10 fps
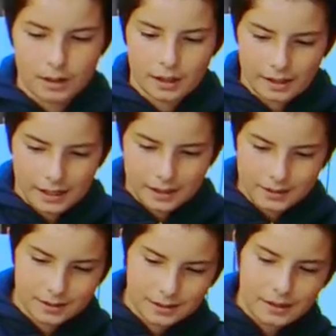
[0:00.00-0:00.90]
Okay,
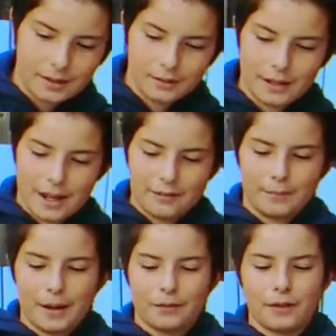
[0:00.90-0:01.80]
next we
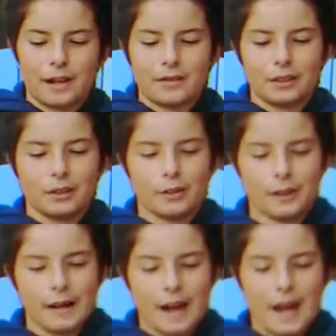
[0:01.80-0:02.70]
have my favorite
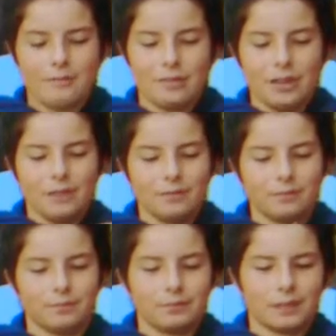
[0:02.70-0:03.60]
lure ever,
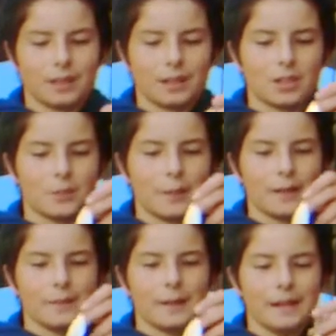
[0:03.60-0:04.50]

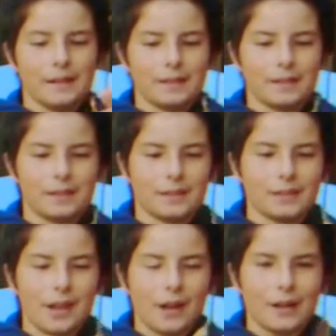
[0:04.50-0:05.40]
spinnerbait.
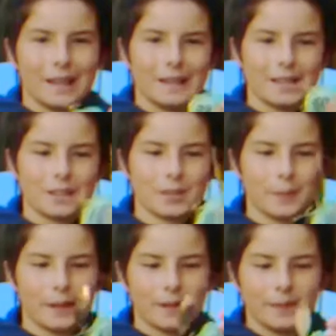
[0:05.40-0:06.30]
So
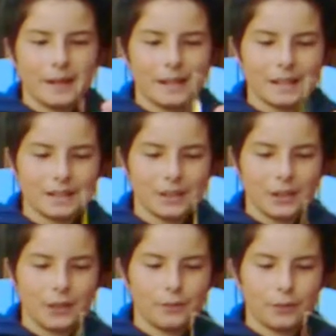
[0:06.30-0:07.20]
spinnerbait is
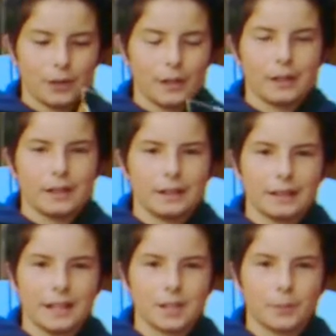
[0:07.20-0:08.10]
good for
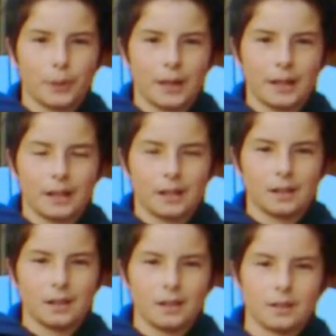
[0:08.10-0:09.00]
late
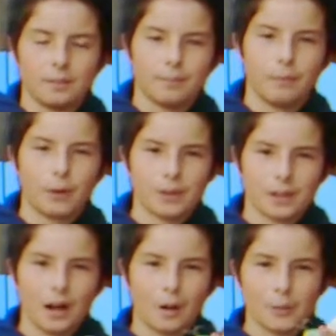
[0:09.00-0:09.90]
spring,
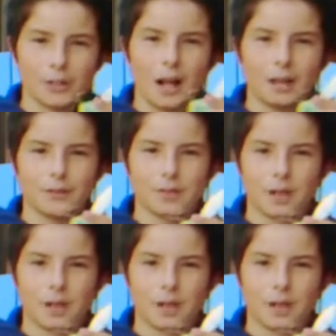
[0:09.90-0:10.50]
almost all of